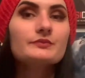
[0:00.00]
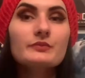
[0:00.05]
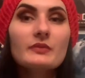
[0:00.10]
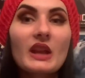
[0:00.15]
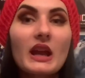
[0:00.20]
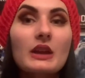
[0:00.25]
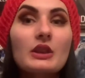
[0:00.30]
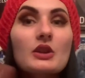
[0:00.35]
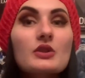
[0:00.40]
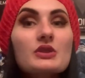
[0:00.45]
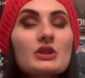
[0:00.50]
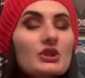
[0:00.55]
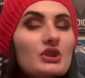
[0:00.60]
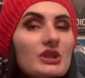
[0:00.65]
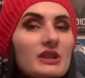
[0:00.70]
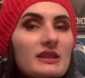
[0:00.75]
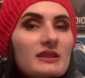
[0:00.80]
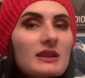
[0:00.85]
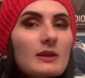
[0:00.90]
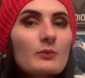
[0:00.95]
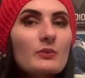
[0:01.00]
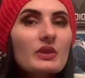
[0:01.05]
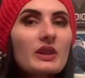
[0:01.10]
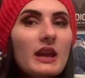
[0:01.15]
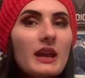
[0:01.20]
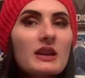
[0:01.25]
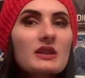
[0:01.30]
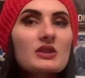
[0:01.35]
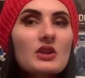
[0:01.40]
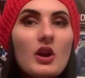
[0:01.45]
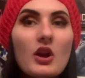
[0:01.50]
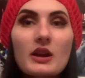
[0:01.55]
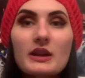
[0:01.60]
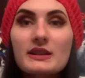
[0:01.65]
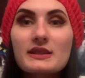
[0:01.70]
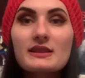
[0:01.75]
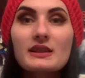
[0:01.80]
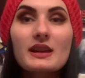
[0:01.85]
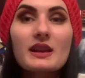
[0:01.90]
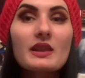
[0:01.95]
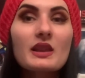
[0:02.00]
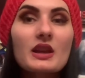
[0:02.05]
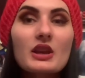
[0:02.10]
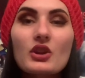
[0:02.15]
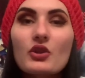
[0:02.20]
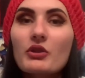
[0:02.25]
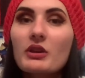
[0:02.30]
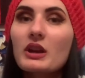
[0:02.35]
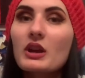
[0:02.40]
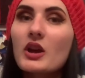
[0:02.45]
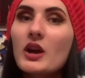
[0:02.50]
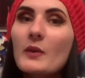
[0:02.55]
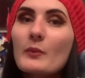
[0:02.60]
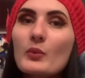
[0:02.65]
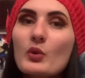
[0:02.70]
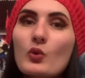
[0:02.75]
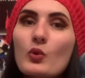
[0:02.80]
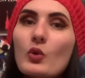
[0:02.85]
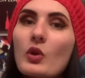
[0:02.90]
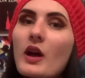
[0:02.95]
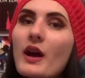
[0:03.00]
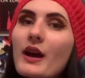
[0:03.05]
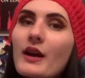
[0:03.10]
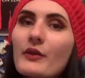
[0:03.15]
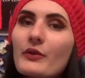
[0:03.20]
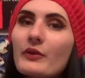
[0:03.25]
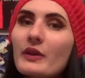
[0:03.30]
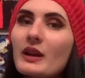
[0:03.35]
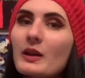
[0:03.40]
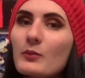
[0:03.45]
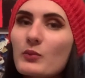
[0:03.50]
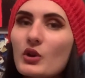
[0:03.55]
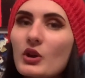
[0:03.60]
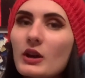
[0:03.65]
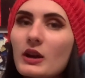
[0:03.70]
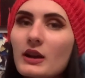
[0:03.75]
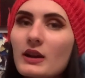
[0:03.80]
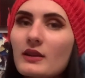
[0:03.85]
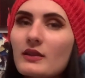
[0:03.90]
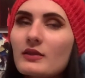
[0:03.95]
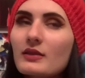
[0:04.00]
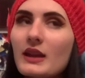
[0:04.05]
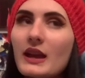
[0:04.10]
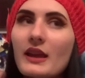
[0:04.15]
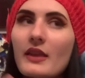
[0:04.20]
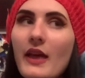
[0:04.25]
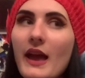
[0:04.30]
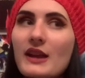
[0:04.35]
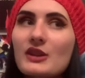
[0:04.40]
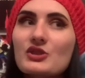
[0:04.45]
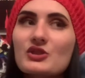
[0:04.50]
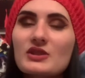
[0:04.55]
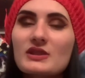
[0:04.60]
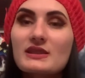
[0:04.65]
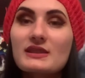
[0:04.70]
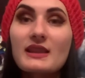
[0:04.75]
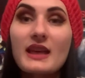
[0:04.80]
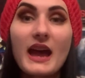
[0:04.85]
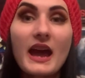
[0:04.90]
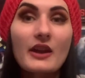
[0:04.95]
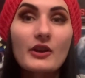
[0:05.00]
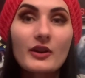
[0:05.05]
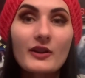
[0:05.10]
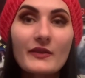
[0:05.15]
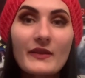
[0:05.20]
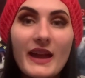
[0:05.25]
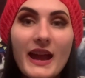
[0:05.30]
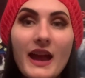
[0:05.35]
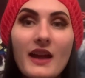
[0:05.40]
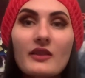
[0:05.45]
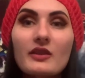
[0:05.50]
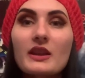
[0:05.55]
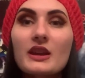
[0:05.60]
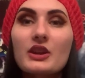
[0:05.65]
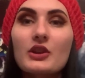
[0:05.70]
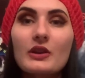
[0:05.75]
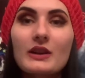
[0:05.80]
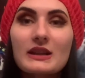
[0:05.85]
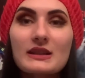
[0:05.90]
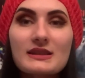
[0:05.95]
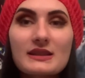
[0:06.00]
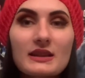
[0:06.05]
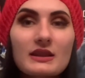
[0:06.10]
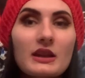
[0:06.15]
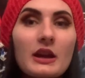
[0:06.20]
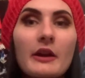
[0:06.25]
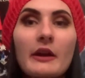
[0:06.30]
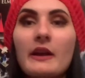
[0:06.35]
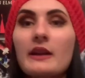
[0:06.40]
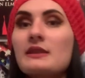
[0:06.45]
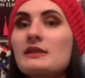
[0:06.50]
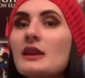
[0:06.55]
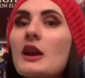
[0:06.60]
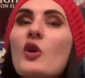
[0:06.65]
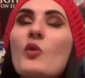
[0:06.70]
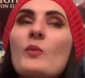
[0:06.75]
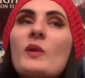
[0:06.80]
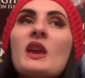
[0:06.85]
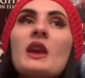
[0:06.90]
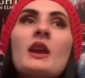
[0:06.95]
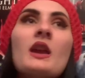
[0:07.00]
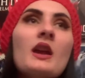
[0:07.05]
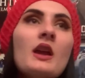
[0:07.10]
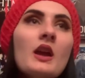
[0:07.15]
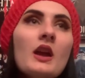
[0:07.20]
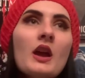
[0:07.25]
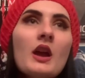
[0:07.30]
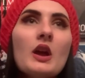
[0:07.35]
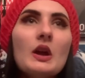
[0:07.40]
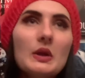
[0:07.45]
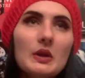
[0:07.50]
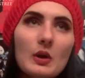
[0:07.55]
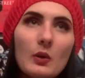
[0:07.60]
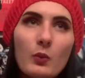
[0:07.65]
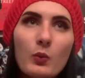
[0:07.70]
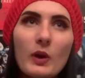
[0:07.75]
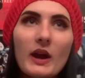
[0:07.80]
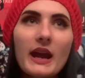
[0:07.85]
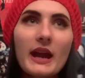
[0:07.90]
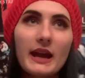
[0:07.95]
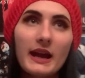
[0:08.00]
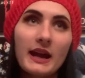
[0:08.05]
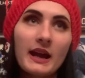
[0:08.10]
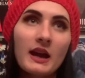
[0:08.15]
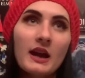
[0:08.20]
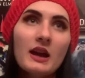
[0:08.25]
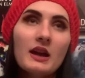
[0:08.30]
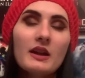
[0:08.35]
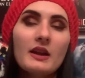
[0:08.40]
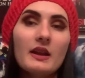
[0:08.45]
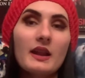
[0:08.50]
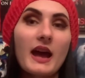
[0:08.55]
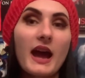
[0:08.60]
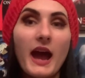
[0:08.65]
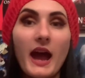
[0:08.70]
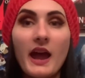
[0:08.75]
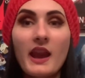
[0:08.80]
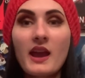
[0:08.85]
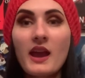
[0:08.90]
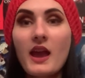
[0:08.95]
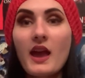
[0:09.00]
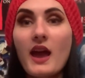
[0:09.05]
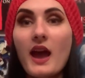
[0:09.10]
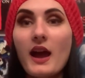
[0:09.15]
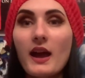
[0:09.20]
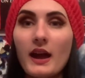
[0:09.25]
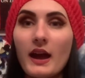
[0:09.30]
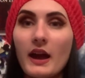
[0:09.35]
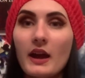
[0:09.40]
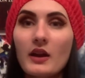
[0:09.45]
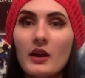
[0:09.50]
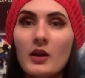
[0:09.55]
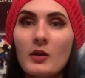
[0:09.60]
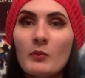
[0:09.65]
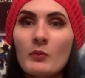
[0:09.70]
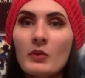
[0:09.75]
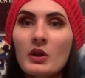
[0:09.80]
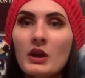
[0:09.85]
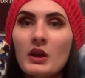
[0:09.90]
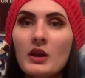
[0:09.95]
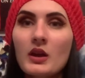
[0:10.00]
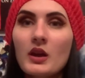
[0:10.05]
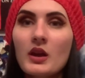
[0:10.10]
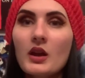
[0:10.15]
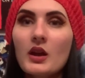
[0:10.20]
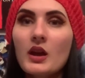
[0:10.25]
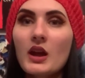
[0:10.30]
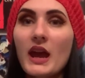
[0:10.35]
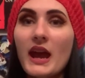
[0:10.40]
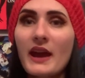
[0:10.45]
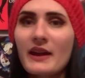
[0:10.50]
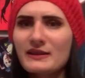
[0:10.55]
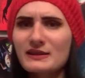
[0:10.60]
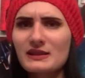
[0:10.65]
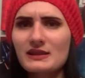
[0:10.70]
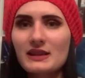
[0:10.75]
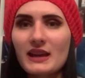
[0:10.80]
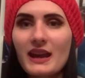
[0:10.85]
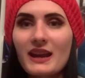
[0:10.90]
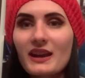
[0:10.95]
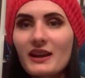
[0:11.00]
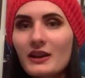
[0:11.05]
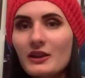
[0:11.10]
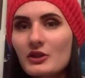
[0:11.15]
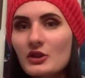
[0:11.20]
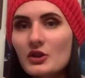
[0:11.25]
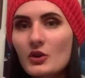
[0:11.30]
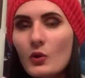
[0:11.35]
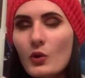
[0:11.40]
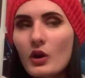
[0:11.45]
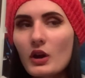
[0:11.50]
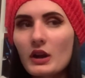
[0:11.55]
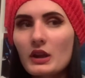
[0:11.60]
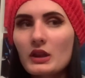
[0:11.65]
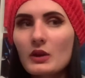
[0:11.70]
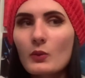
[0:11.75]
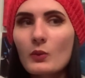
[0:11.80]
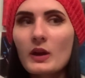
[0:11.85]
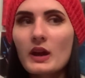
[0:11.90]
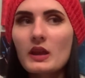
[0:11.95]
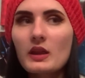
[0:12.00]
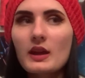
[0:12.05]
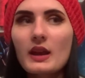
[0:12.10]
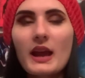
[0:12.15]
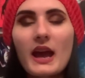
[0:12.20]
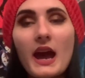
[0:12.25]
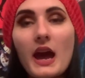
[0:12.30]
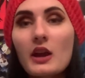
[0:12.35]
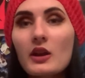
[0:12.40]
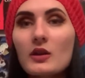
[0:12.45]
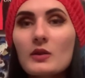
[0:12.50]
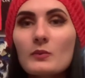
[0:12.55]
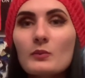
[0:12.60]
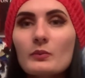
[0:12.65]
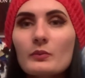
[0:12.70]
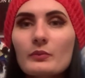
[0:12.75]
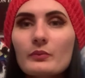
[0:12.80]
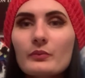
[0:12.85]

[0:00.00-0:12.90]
And those are just some things, honestly, that you cannot pull off in a book. Like, that's just that on that. Like, you can sit there and tell me the way that Adam hesitated in the door, and the way that Adam